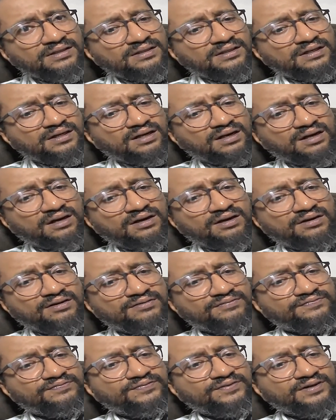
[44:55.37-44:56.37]

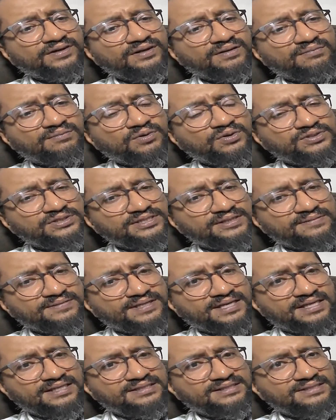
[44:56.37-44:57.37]
of Muslim
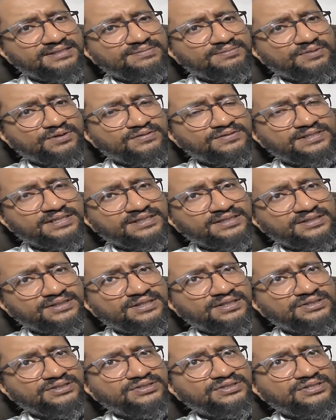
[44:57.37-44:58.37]
kids, Muslim
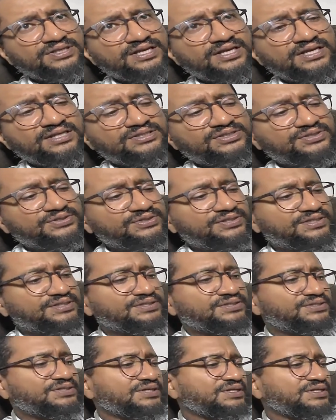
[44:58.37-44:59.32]
students,